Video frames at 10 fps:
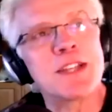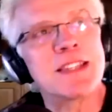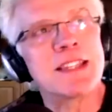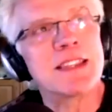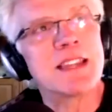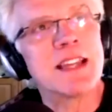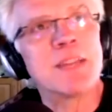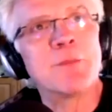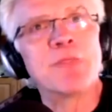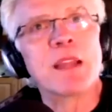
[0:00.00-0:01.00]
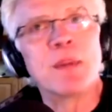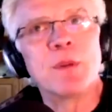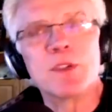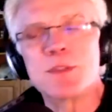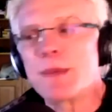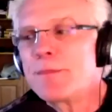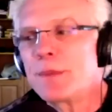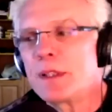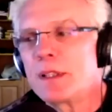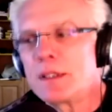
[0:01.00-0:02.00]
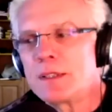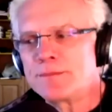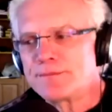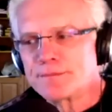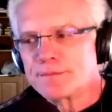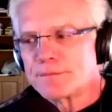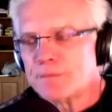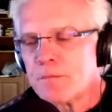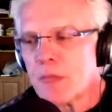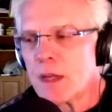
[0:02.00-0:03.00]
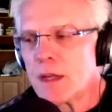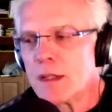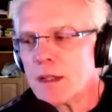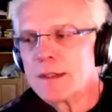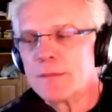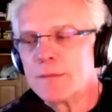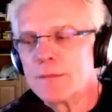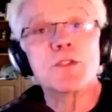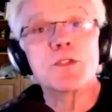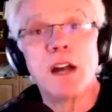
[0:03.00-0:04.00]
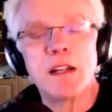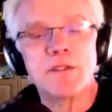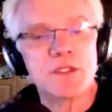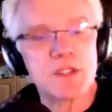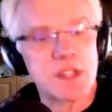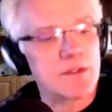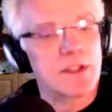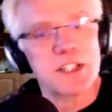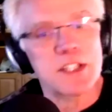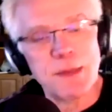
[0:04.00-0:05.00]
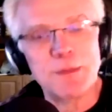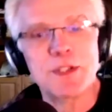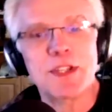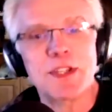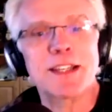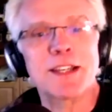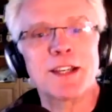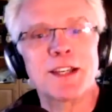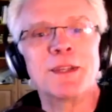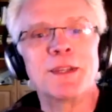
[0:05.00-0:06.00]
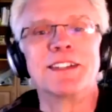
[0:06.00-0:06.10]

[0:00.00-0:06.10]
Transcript: I think than most people. Uh, uh, most photographers give, except maybe Scott Kelby.